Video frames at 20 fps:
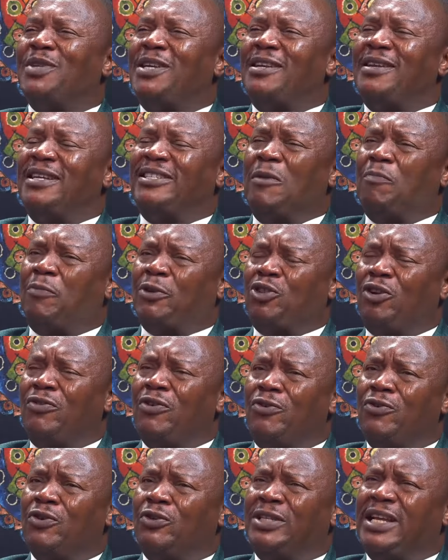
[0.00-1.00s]
There's a person on
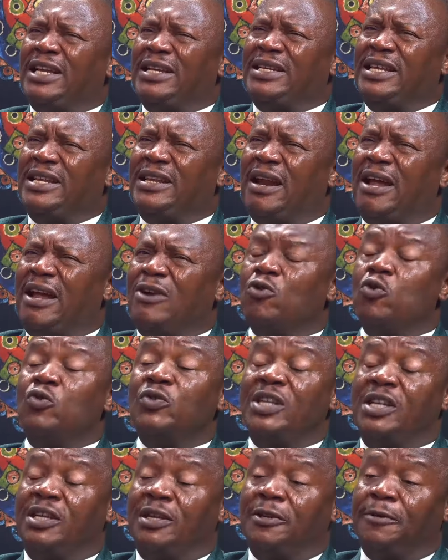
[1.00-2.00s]
the road they did around
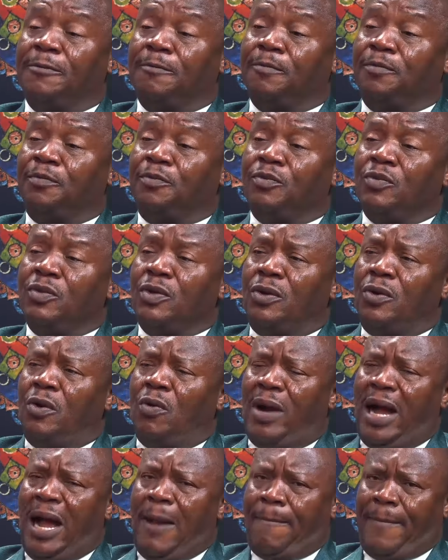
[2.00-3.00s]
UDI.
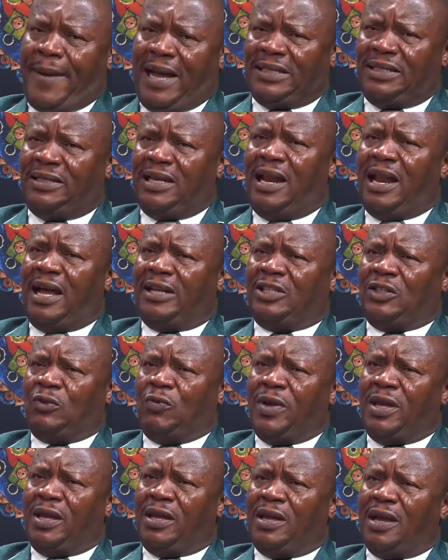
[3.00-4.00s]
I passed there last
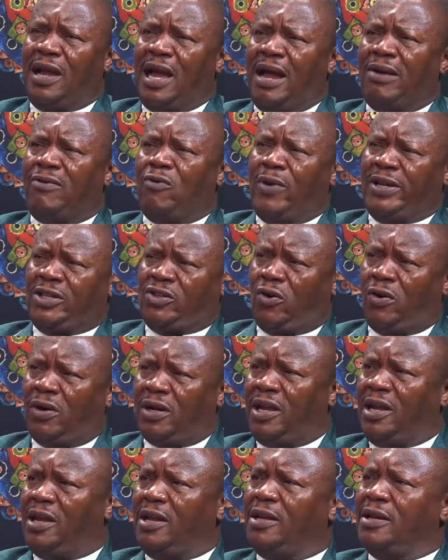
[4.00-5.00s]
week, and we're
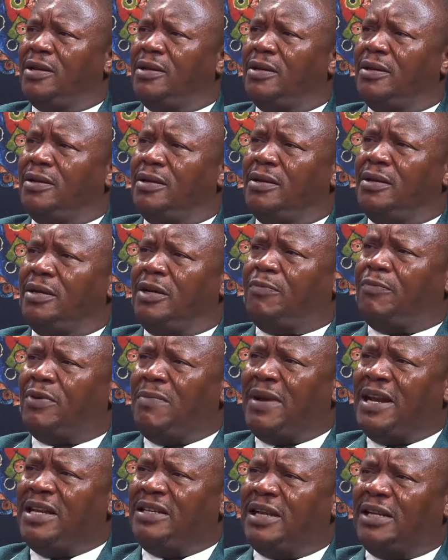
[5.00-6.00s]
talking. The
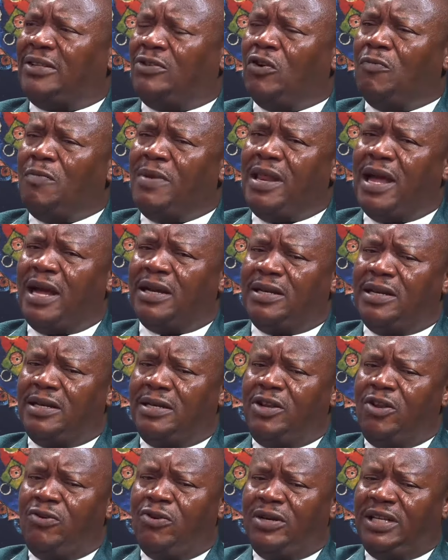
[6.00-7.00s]
project manager told me that,
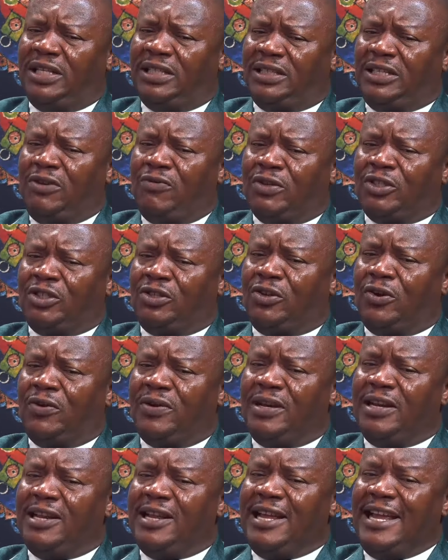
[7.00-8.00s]
you know, this thing was
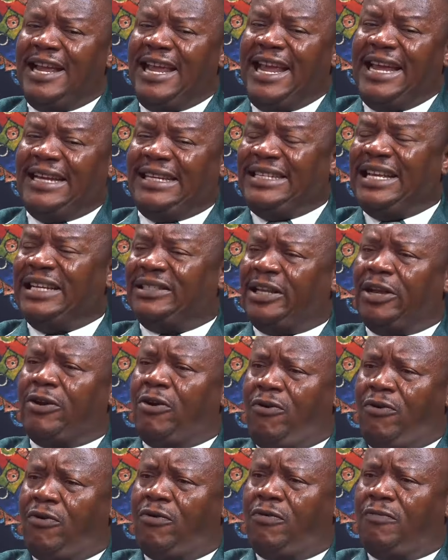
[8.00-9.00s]
done 8 years
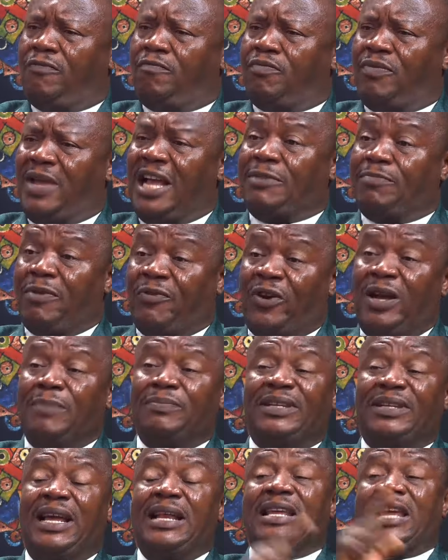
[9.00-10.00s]
ago, that before
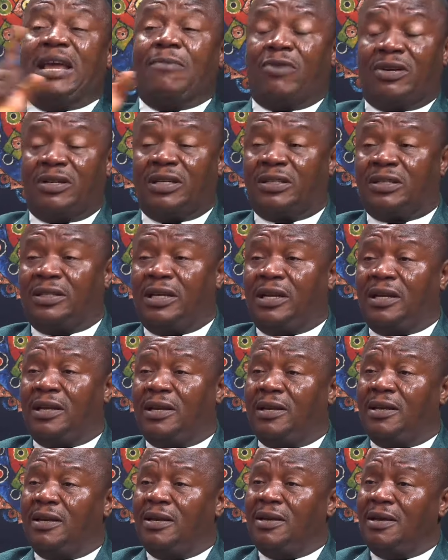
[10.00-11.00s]
MTN came on the scene.
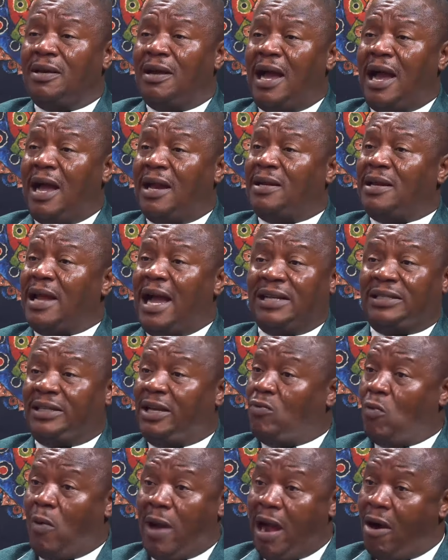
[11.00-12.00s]
And I
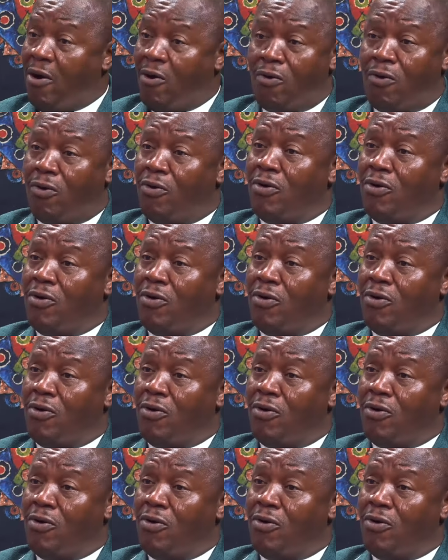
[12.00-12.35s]
said, wow,